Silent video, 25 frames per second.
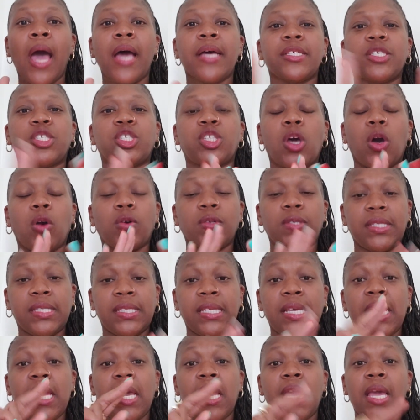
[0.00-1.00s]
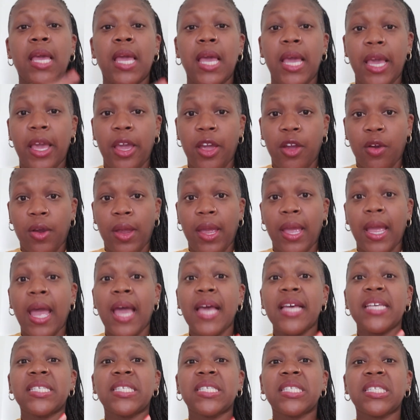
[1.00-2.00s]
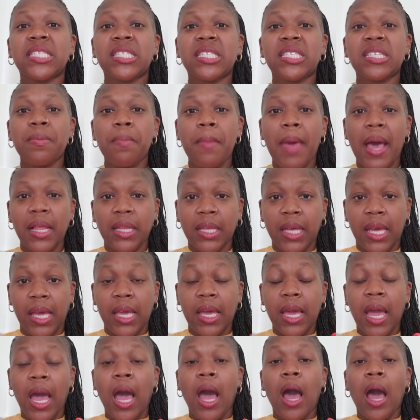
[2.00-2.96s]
So seeing, hearing, smelling.